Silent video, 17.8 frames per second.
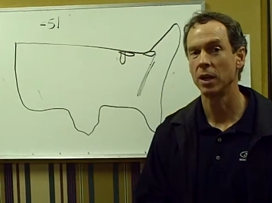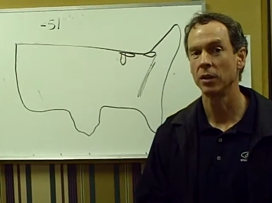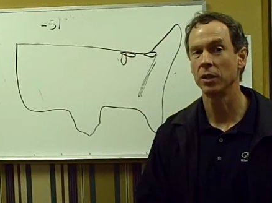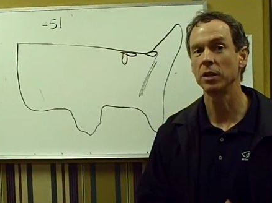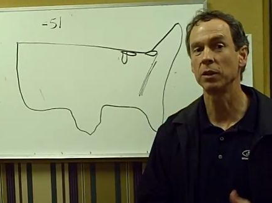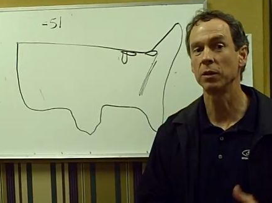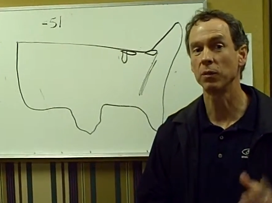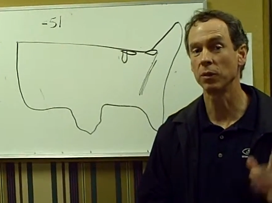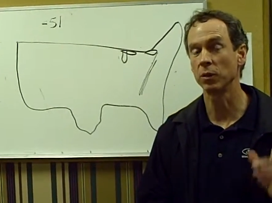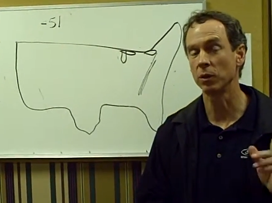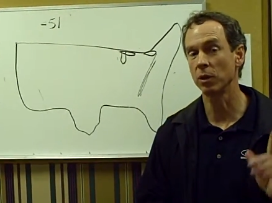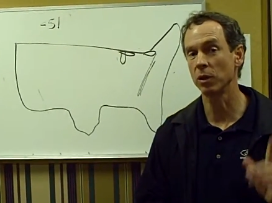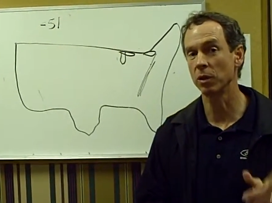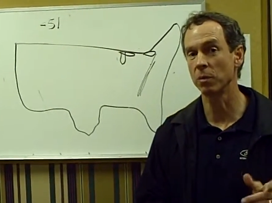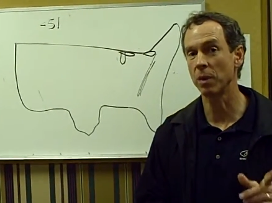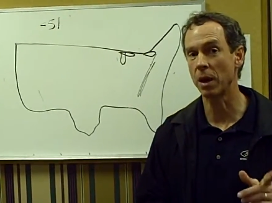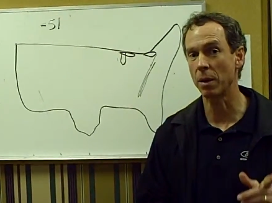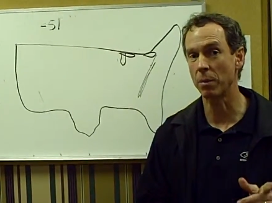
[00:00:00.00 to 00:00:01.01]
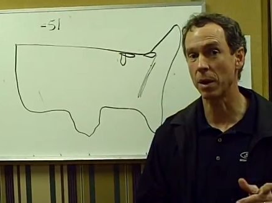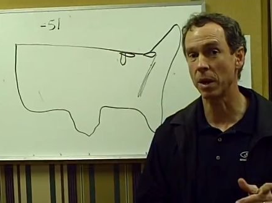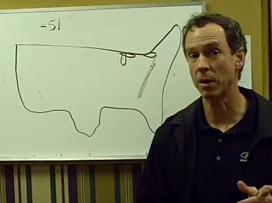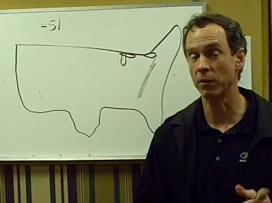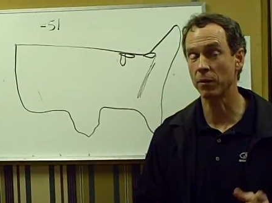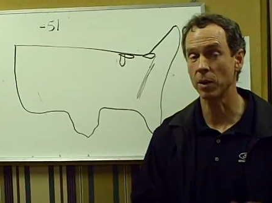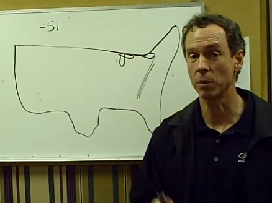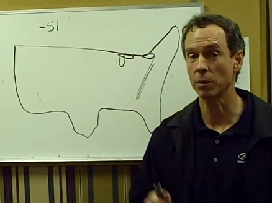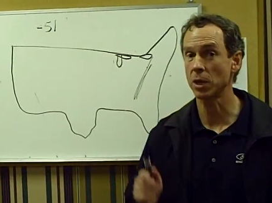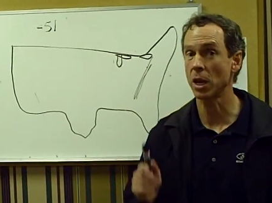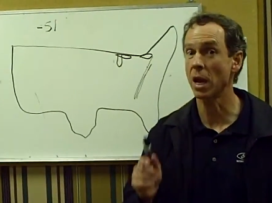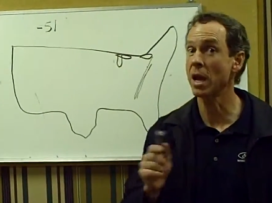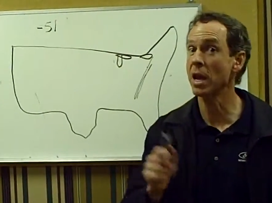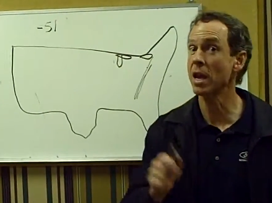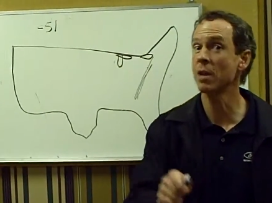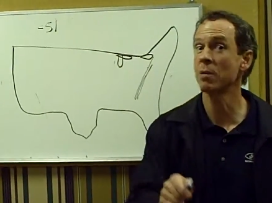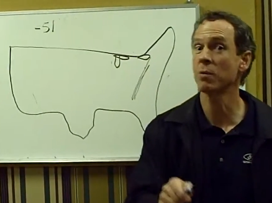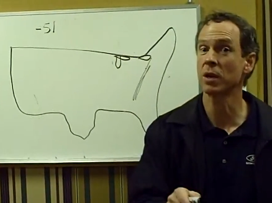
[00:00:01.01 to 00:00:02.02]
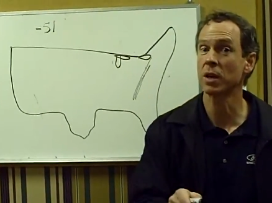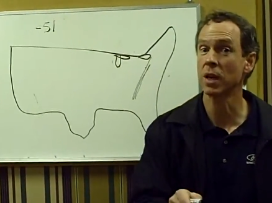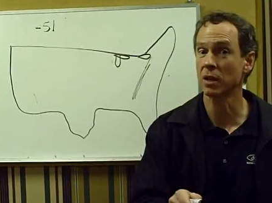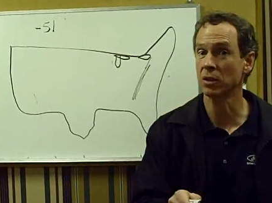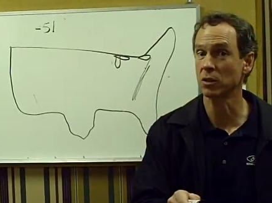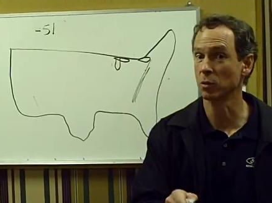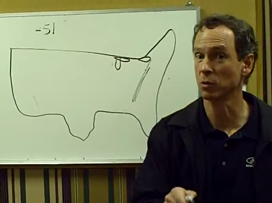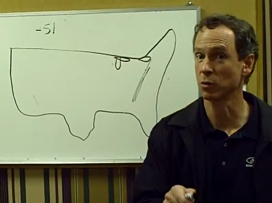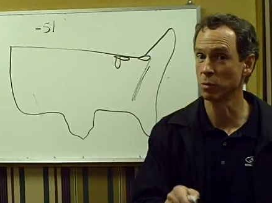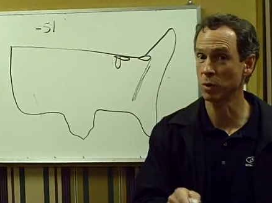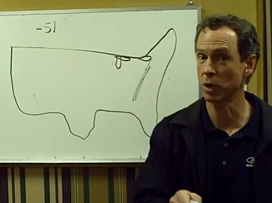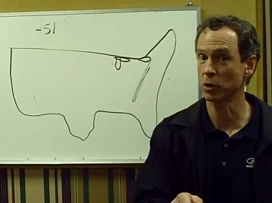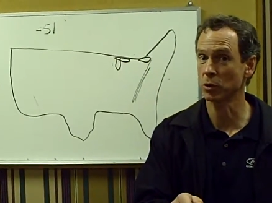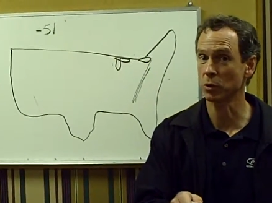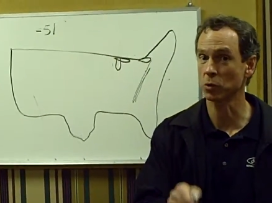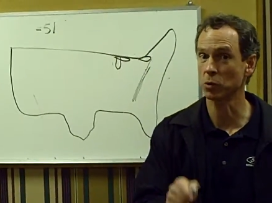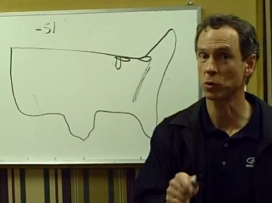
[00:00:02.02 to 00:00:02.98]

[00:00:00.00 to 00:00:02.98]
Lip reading: Make you feel good about buying from us. And we got some specials.